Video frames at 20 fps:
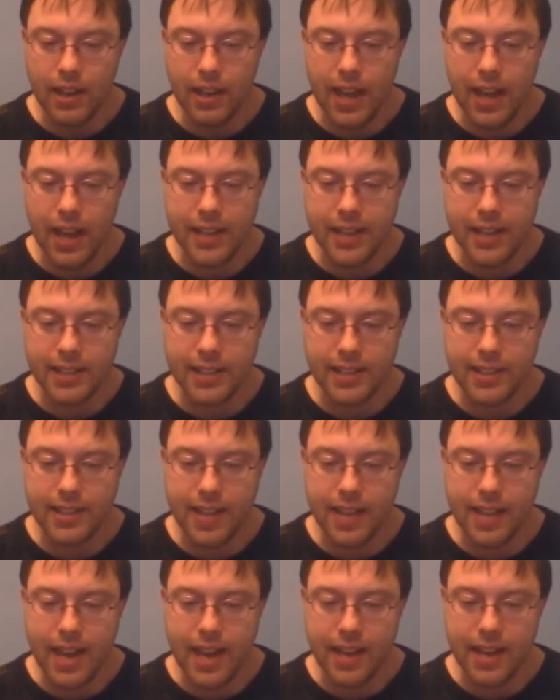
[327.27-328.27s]
less
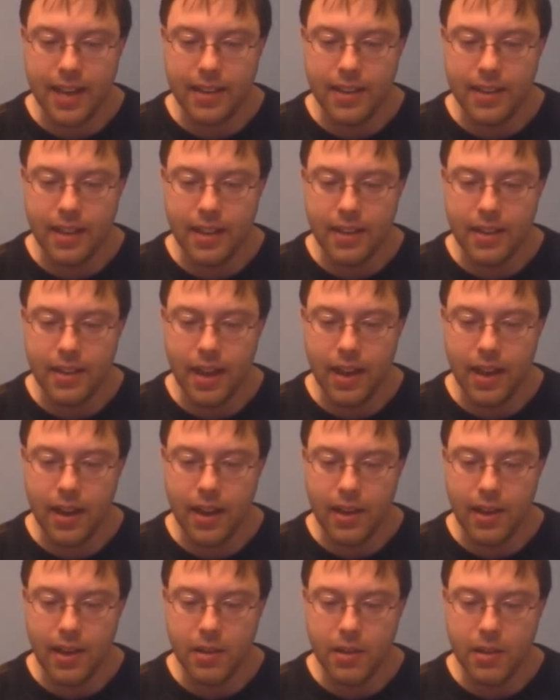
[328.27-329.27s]
than the
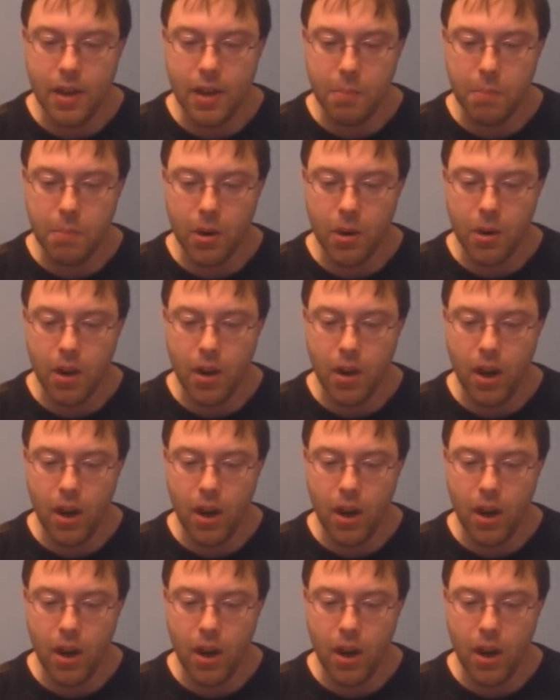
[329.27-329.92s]
number